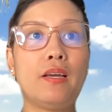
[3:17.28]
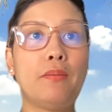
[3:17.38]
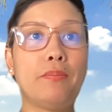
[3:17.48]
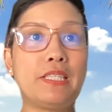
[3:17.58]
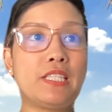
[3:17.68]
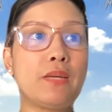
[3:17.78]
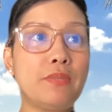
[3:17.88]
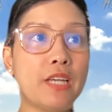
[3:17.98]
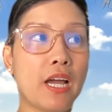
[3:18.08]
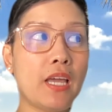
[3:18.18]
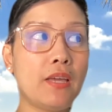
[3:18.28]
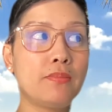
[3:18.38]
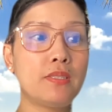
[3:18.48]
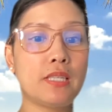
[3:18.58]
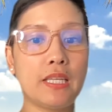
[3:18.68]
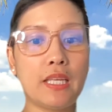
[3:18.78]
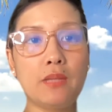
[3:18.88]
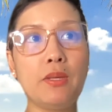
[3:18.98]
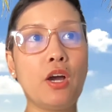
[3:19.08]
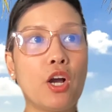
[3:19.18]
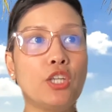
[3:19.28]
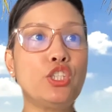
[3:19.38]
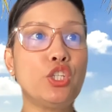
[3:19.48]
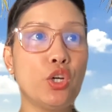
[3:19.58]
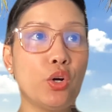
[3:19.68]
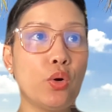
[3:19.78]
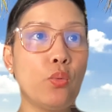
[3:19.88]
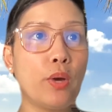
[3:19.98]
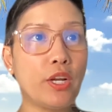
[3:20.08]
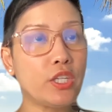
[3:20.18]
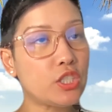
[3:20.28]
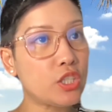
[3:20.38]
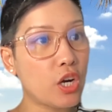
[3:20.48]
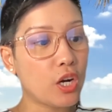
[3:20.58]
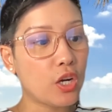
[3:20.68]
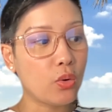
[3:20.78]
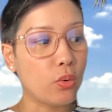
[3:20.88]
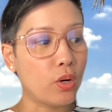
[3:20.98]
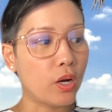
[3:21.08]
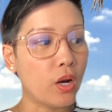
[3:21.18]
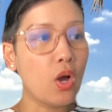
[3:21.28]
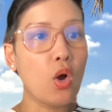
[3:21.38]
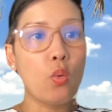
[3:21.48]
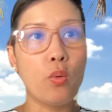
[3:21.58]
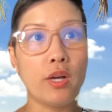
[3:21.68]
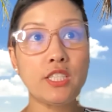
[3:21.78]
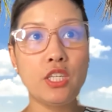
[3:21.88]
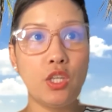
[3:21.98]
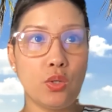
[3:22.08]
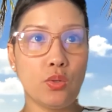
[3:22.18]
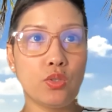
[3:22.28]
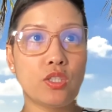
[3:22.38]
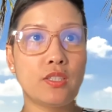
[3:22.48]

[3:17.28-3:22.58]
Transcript: But sometimes it can be hard to know where to start or what to use.